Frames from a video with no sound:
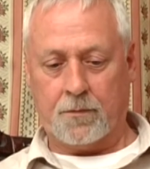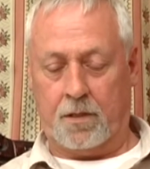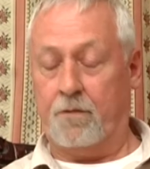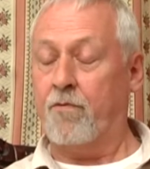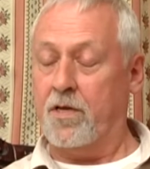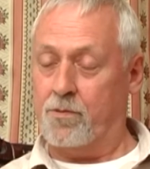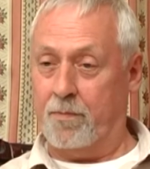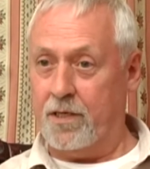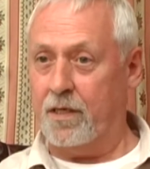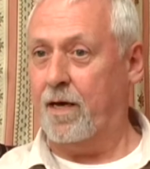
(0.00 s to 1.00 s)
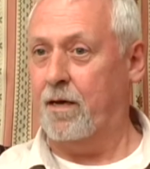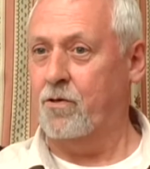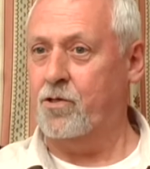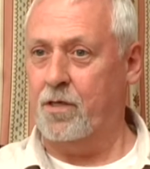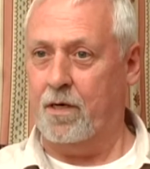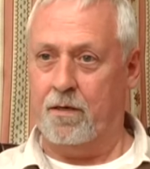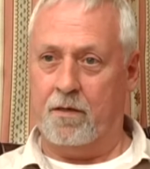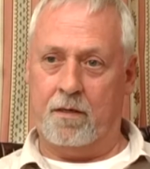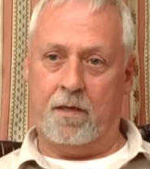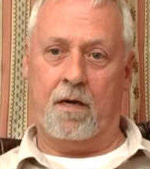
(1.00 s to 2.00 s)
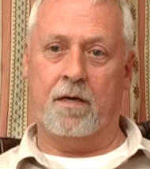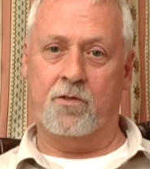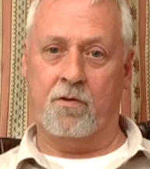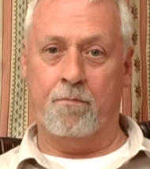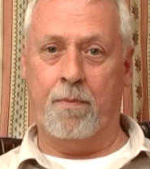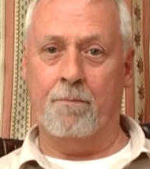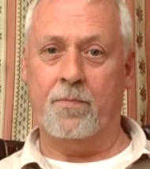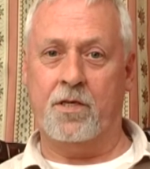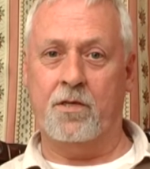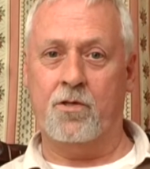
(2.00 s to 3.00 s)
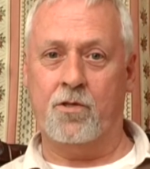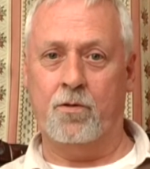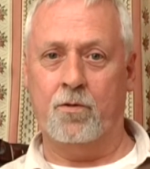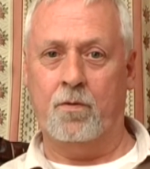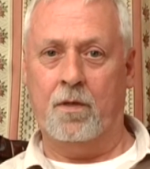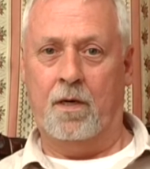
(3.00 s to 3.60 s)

at the Friends Meeting House, and I'd sort of bumped into